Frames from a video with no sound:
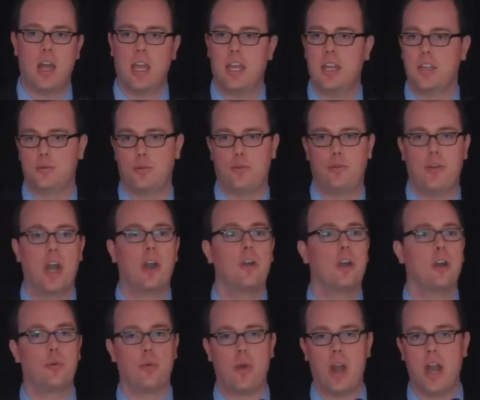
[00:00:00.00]
It is
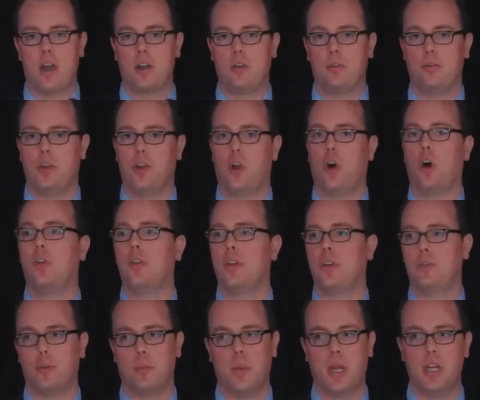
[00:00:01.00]
very rare that all the
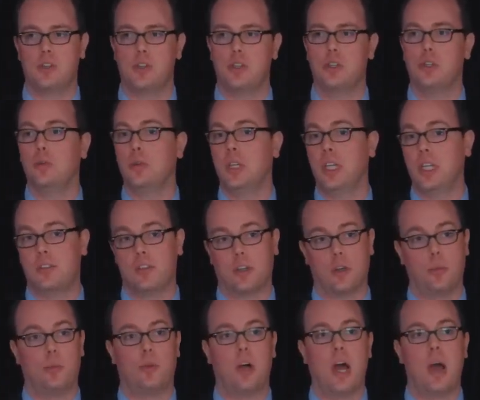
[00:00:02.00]
information you need to
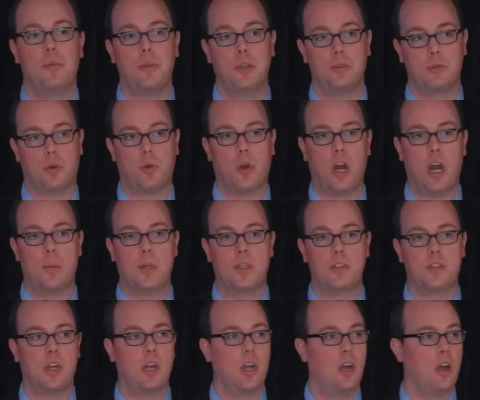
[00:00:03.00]
comply with these
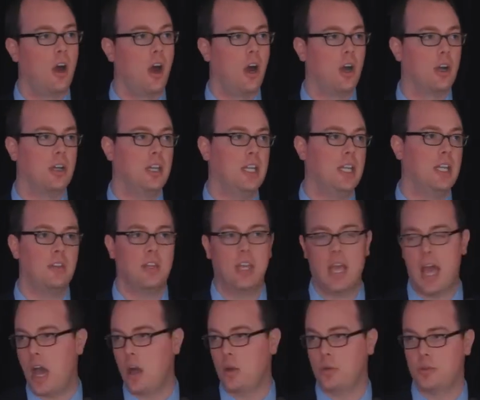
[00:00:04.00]
requirements are neatly
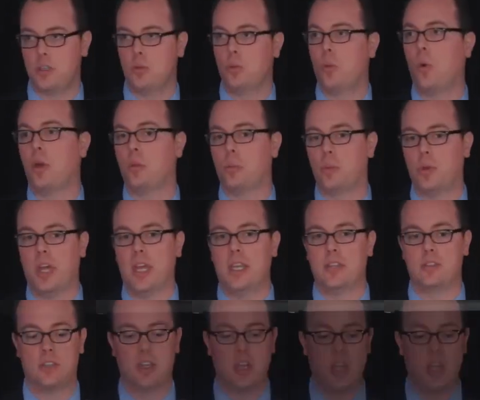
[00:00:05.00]
housed in one place.